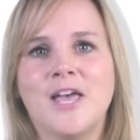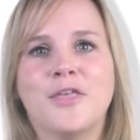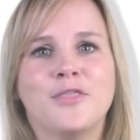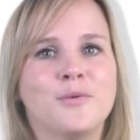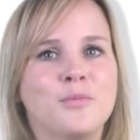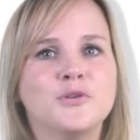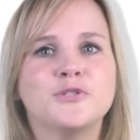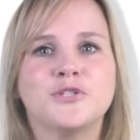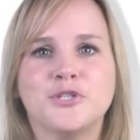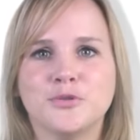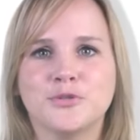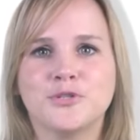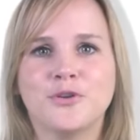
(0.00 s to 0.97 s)
The most
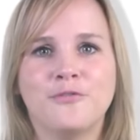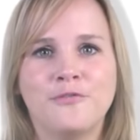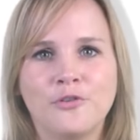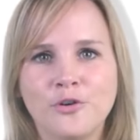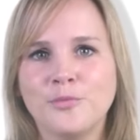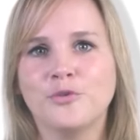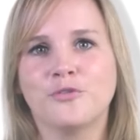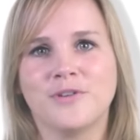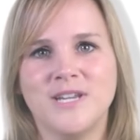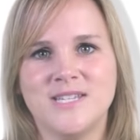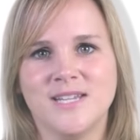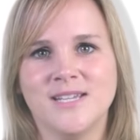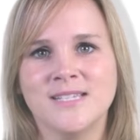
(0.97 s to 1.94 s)
used formal
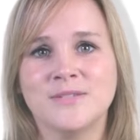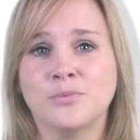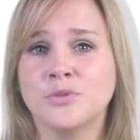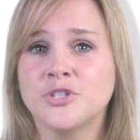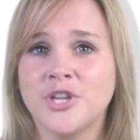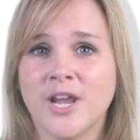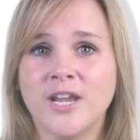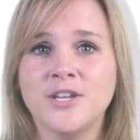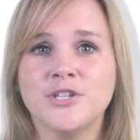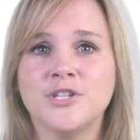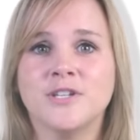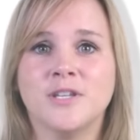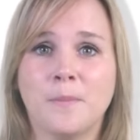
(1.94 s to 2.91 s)
greetings will
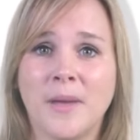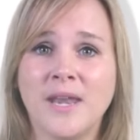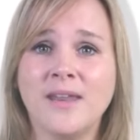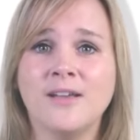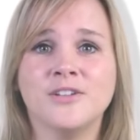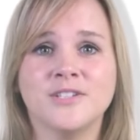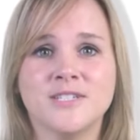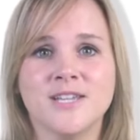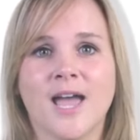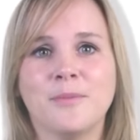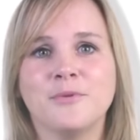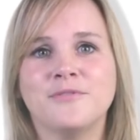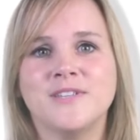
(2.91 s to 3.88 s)
change depending on the
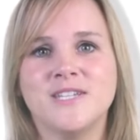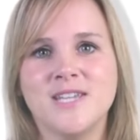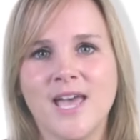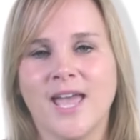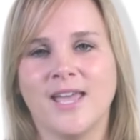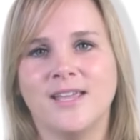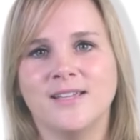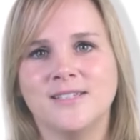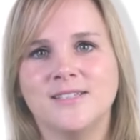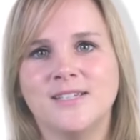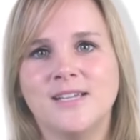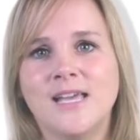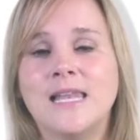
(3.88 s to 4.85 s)
time of the day.
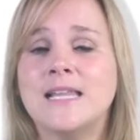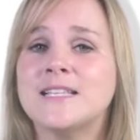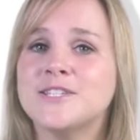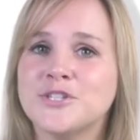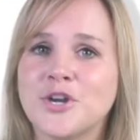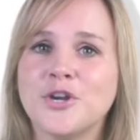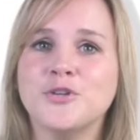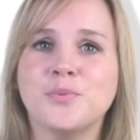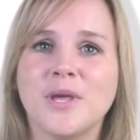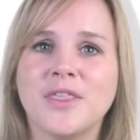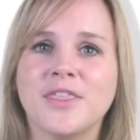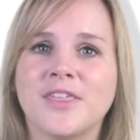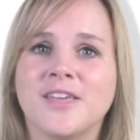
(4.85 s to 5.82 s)
Let's start
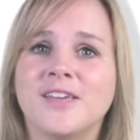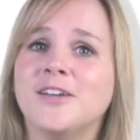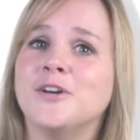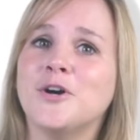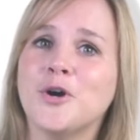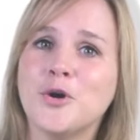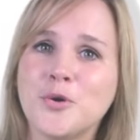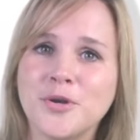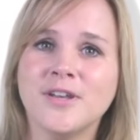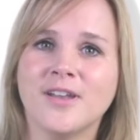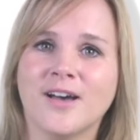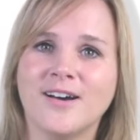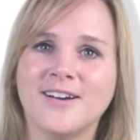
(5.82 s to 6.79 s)
with
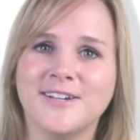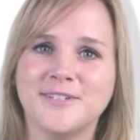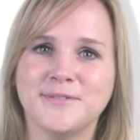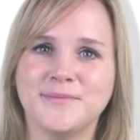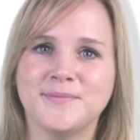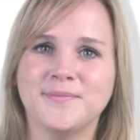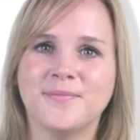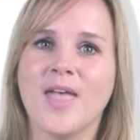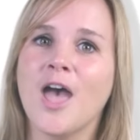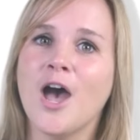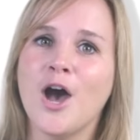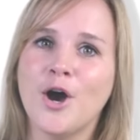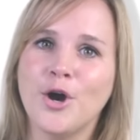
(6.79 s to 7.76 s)
goedendag.
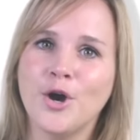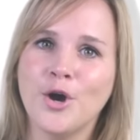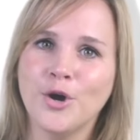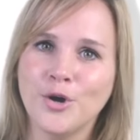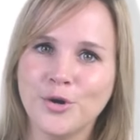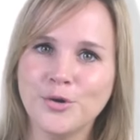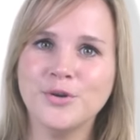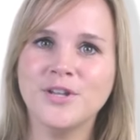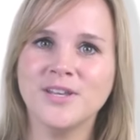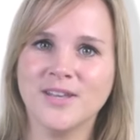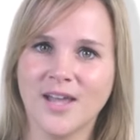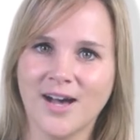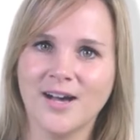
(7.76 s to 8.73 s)

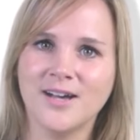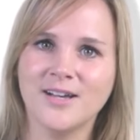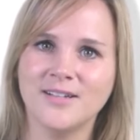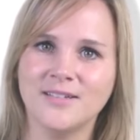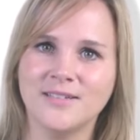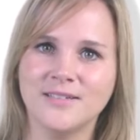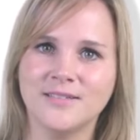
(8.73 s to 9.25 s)
Goedendag.